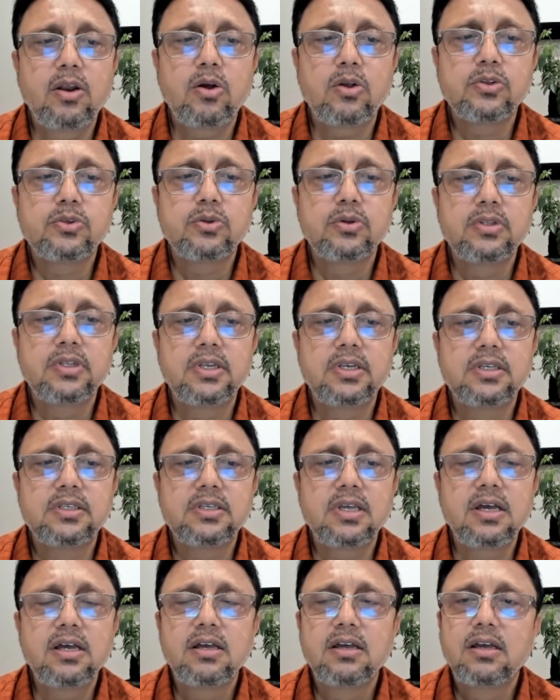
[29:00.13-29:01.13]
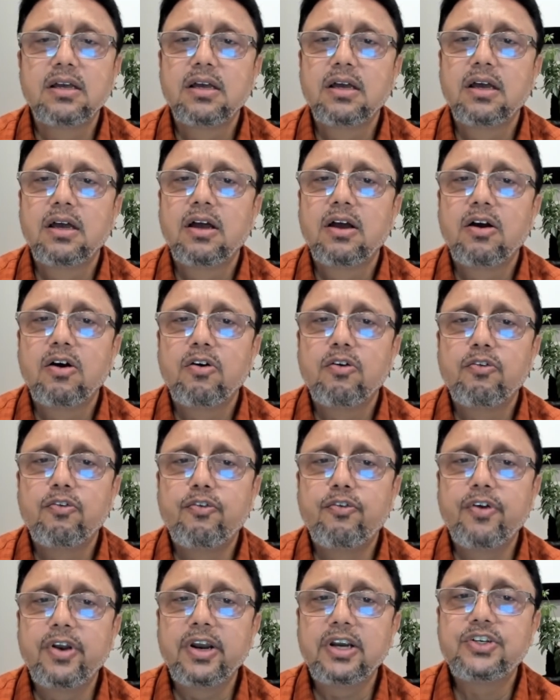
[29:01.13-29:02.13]
there also there is a
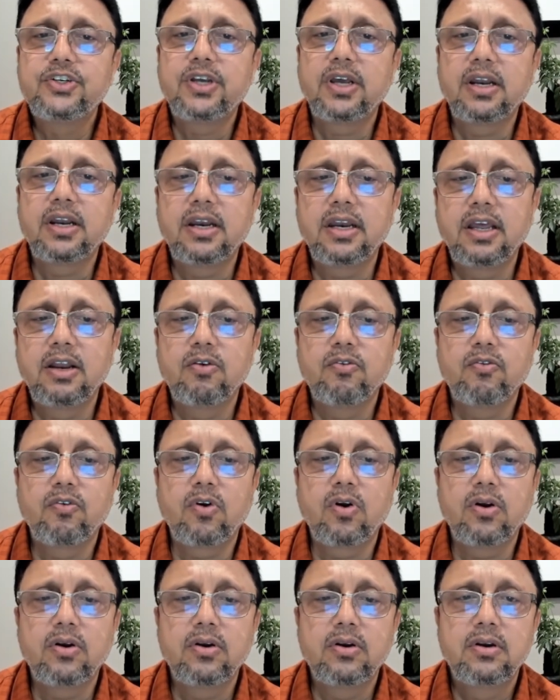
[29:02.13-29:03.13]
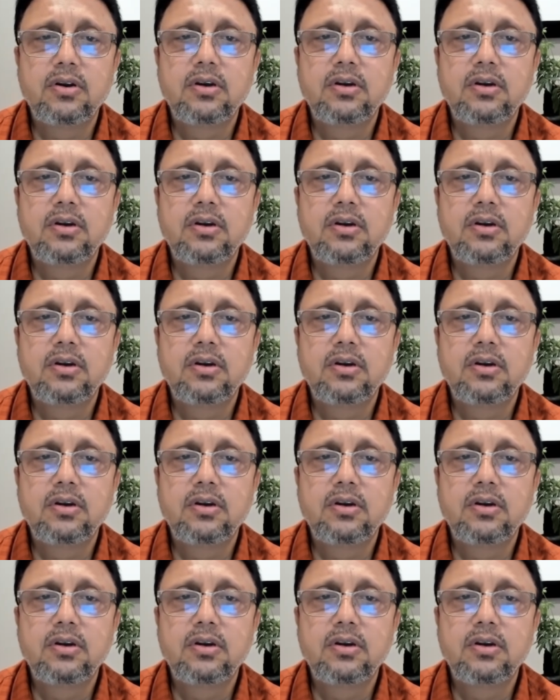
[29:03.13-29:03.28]
friction involved.